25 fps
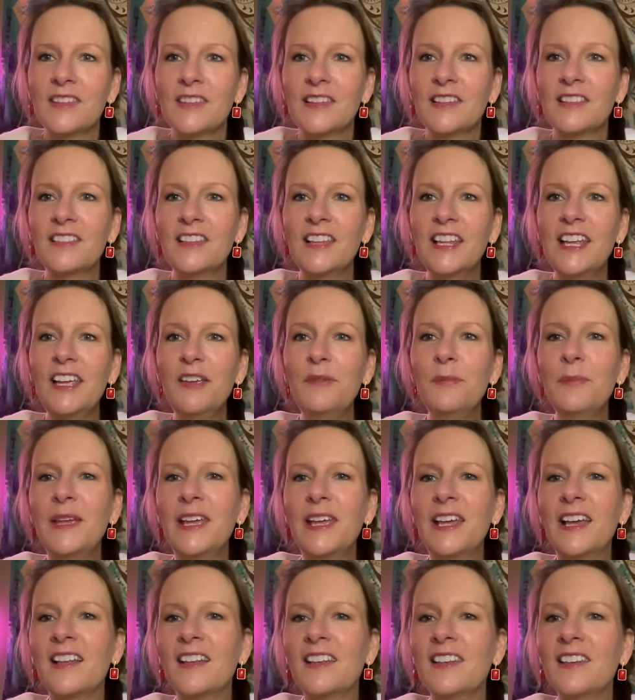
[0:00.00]
Leave
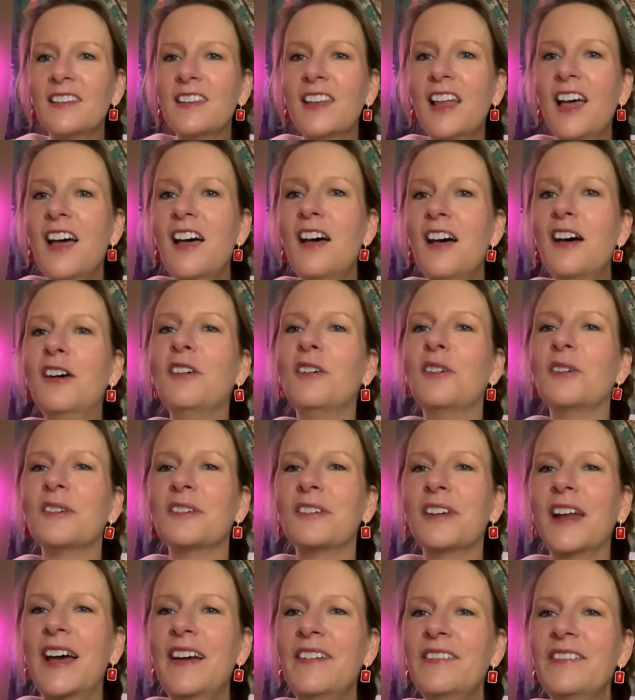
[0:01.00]
me
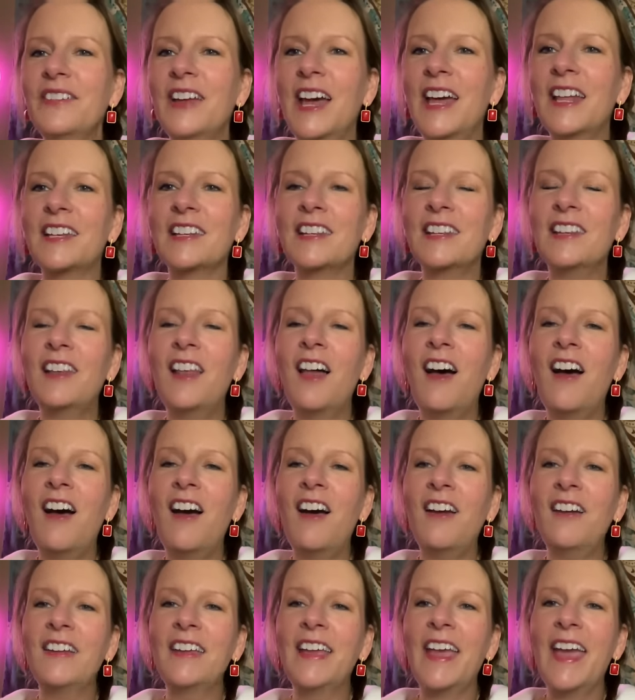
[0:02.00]
alone. I've got
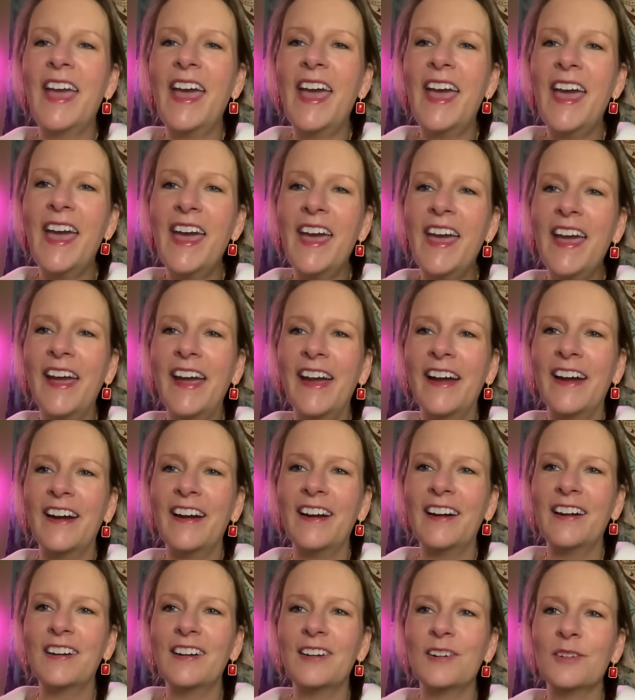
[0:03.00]
long hair.